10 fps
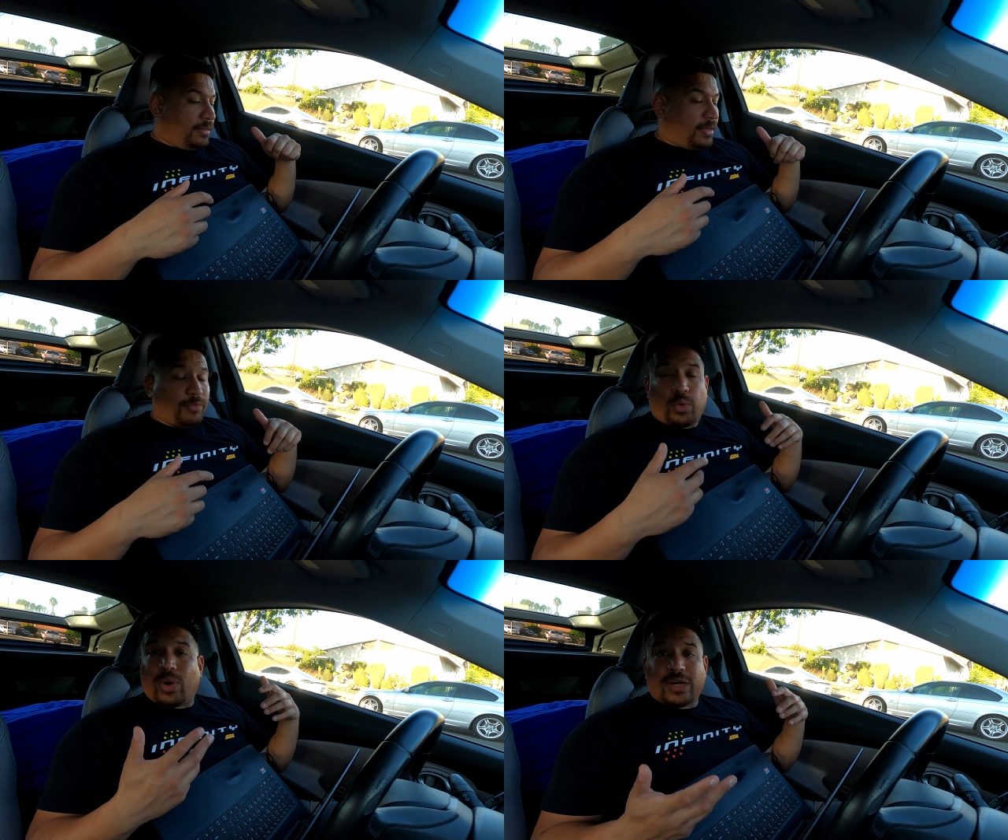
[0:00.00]
If
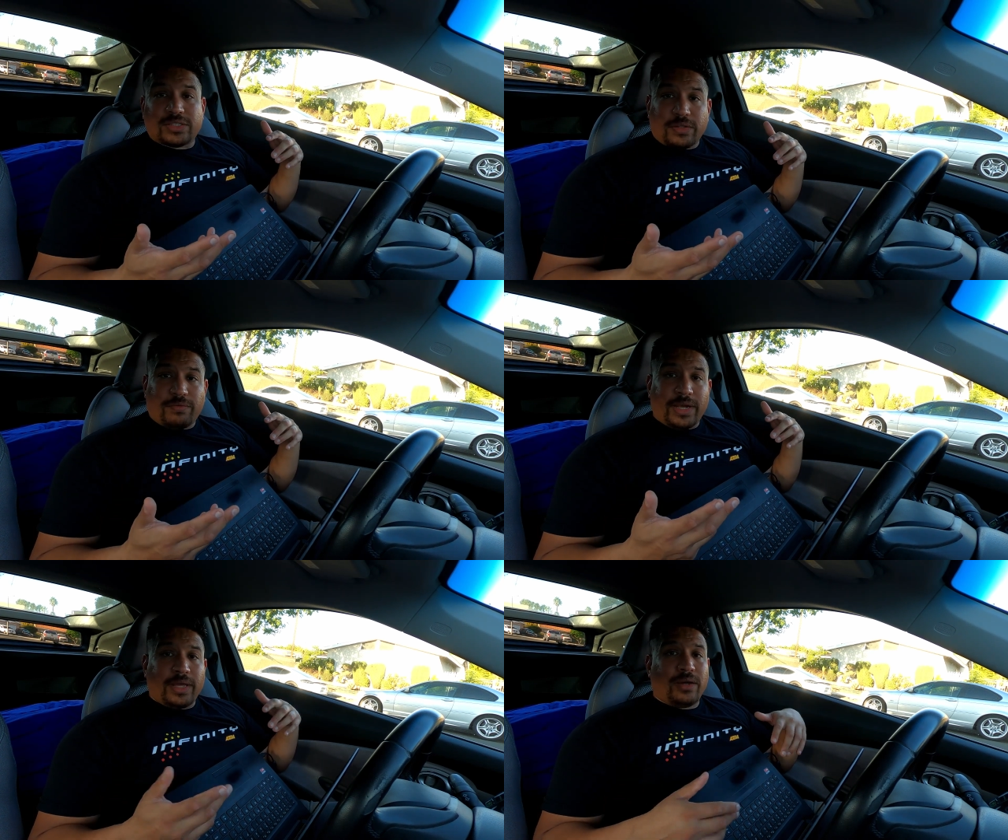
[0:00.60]
it requires another
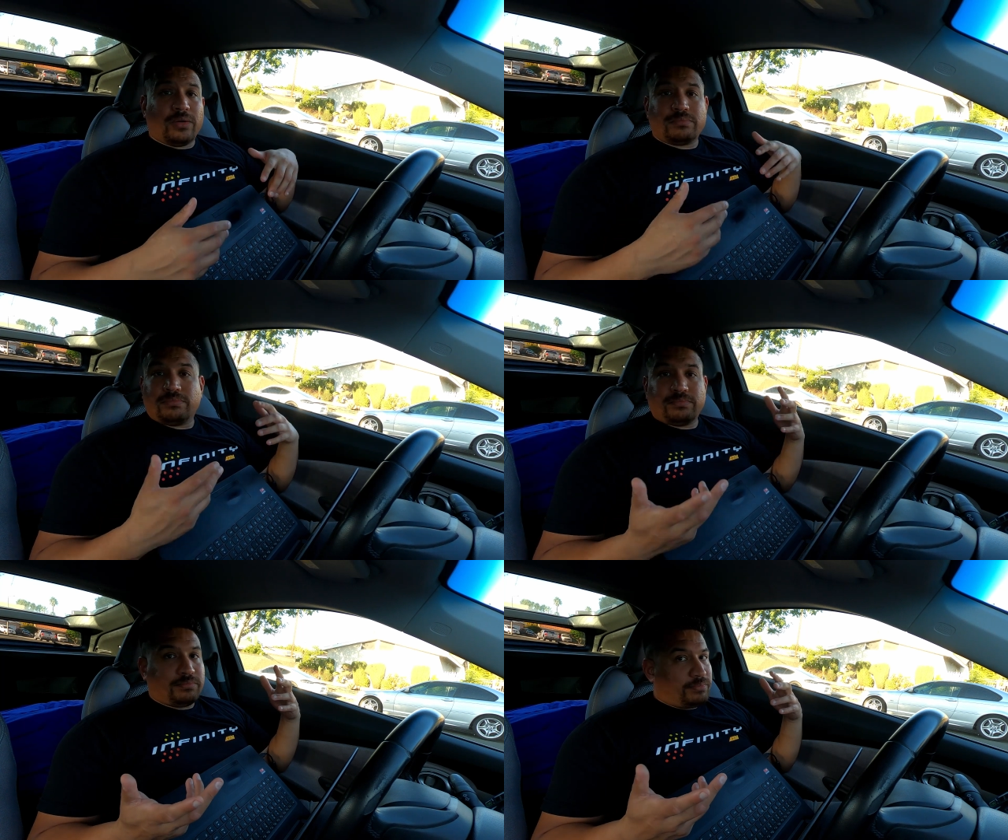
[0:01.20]
video,
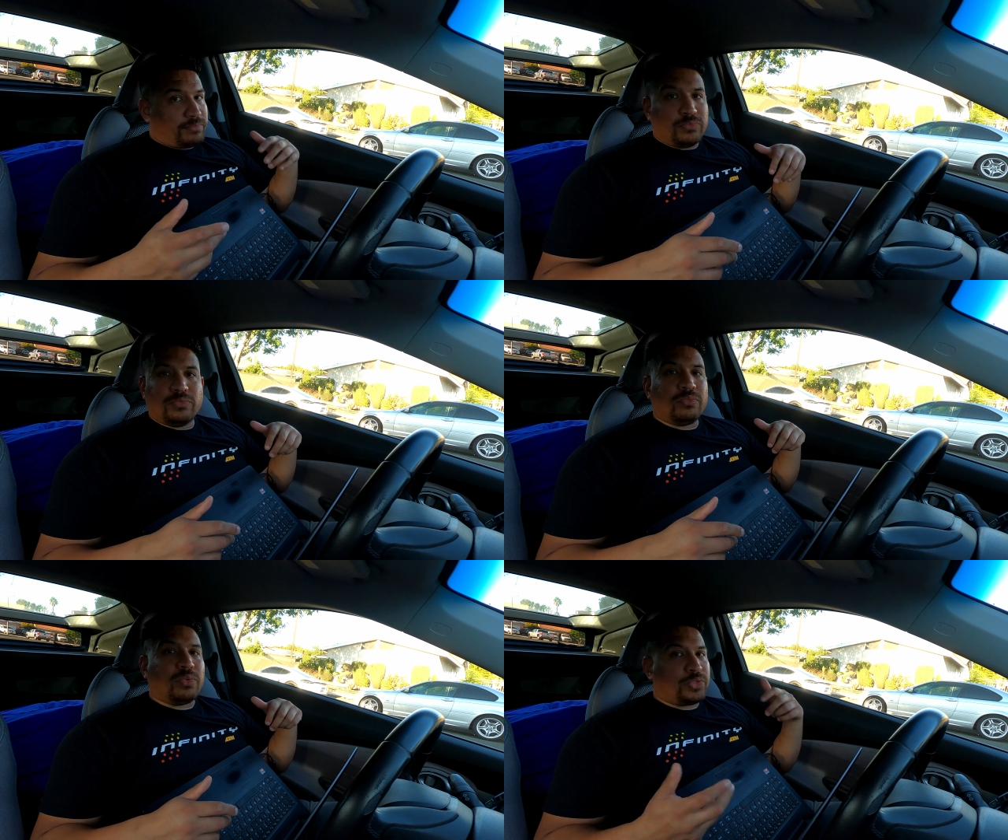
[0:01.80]

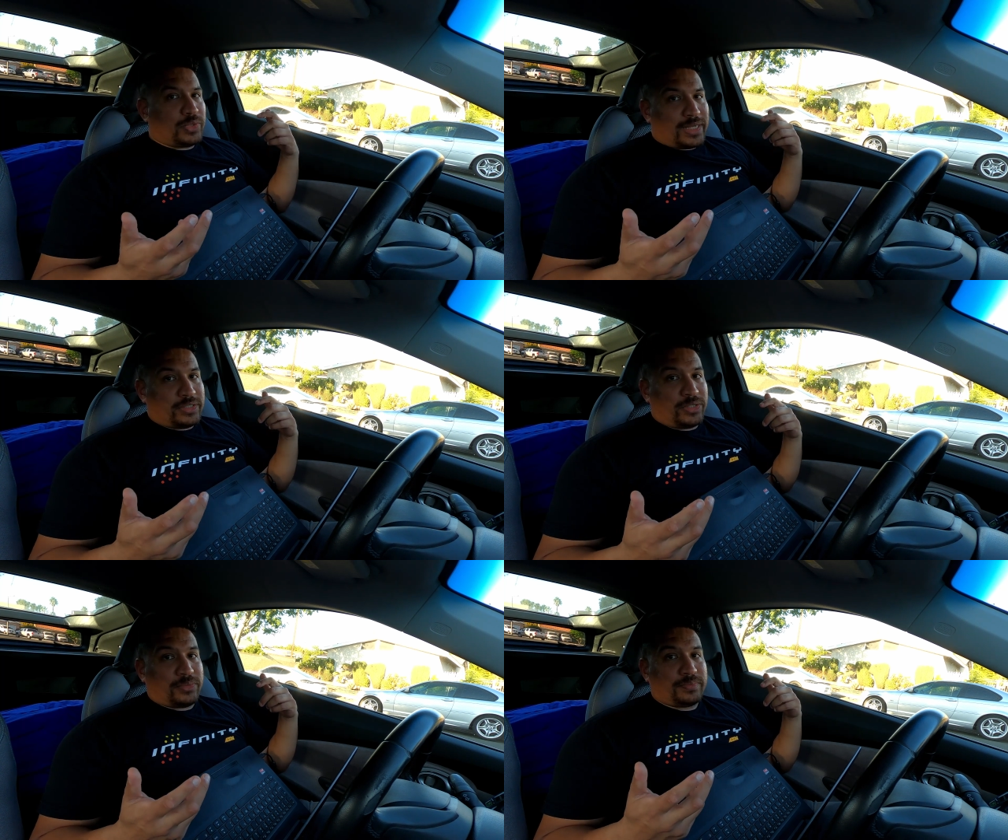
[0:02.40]
we'll do that
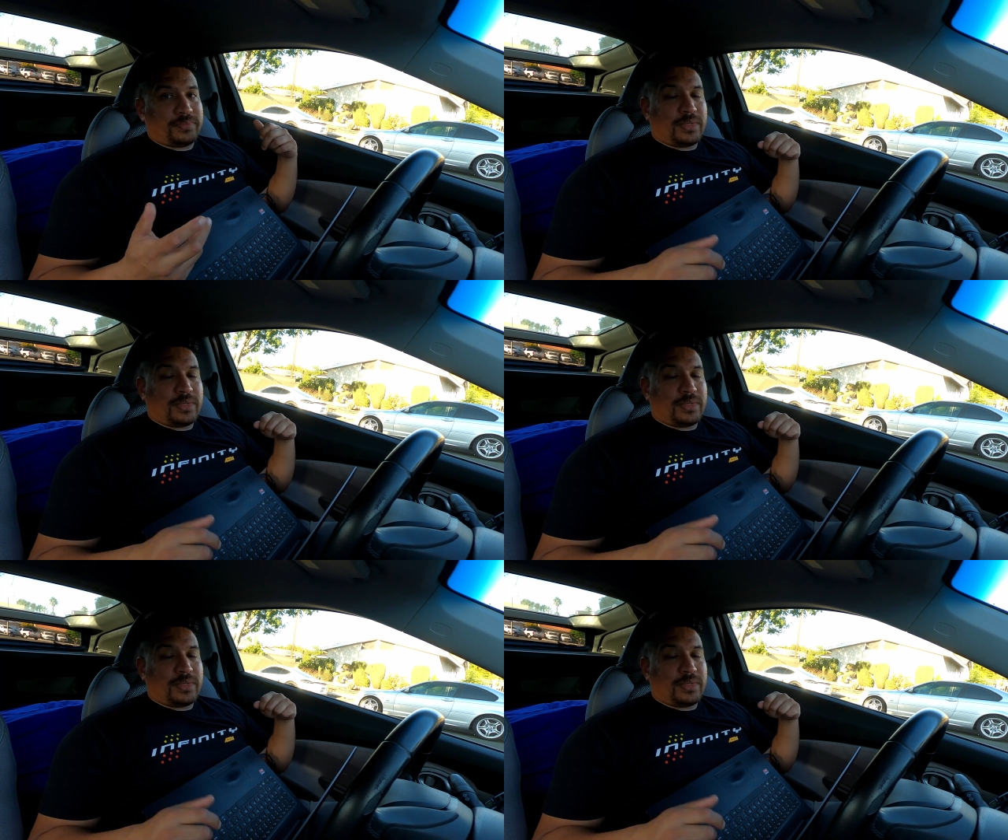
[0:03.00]
too.